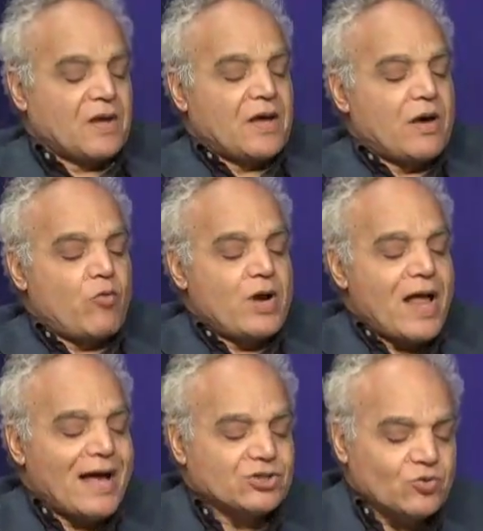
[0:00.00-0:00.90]
Well,
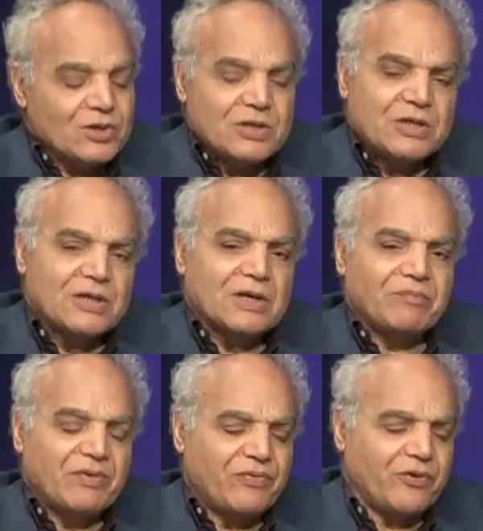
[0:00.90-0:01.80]
actually,
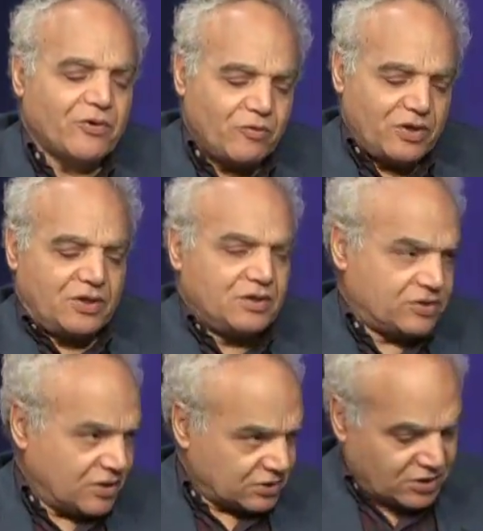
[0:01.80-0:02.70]
before we
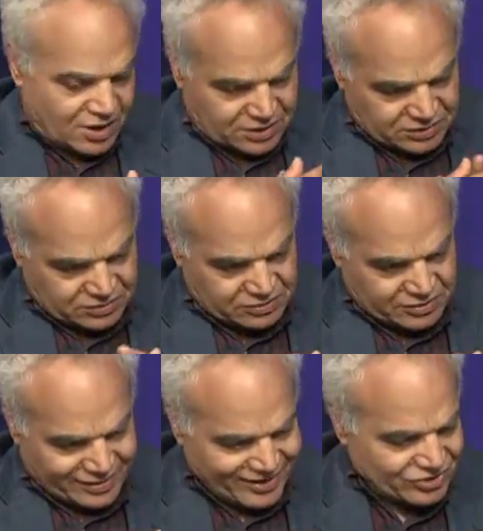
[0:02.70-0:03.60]
start talking to
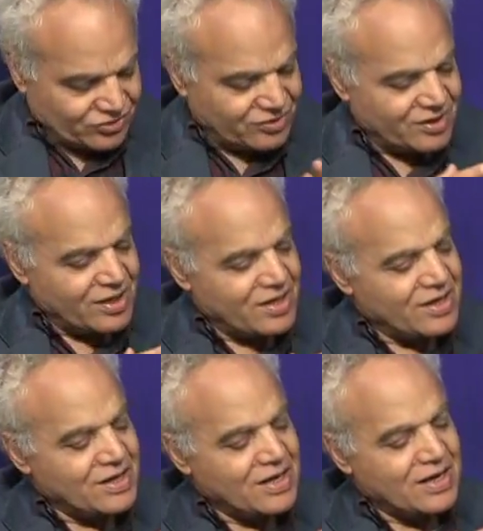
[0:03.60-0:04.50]
our guest
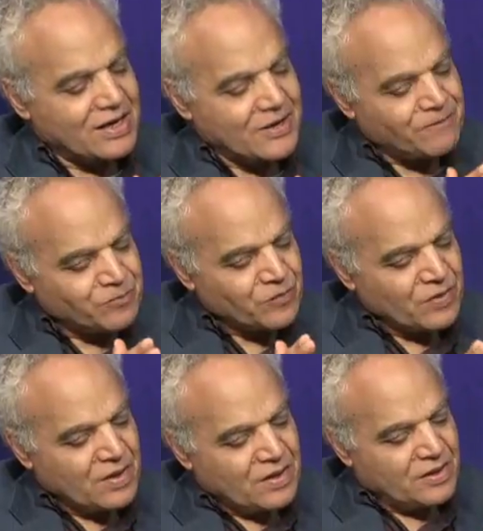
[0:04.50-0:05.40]
today,
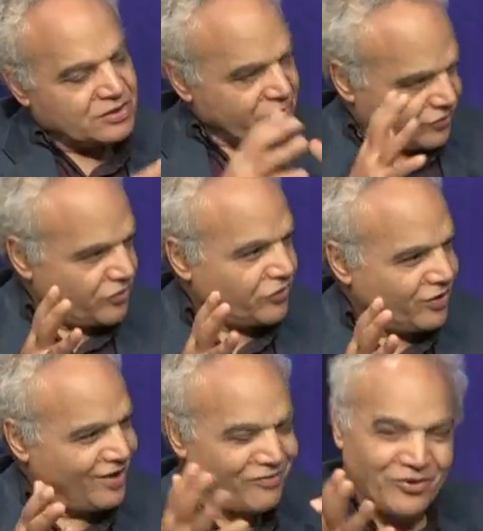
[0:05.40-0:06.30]
there is a
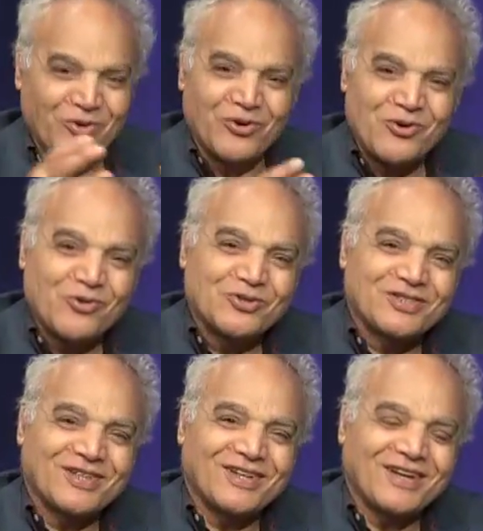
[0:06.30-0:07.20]
few news
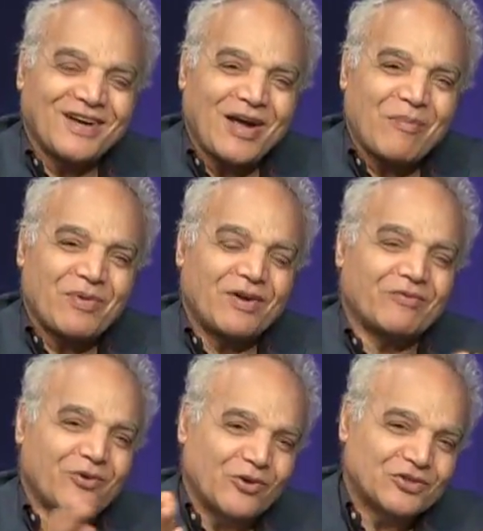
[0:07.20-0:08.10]
here happened.
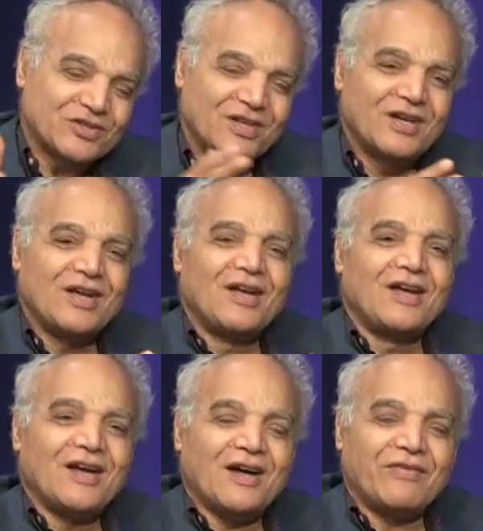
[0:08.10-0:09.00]
Of course,
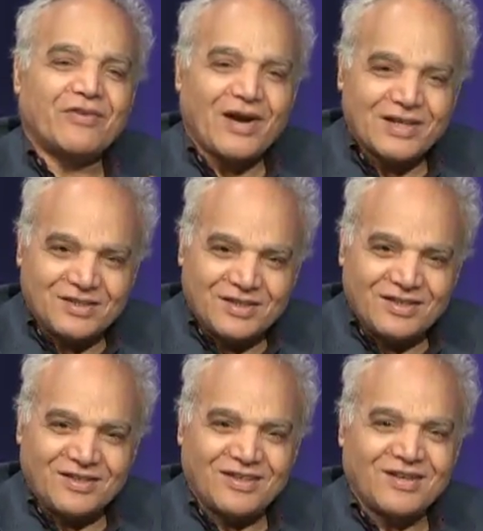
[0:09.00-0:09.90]
Friday,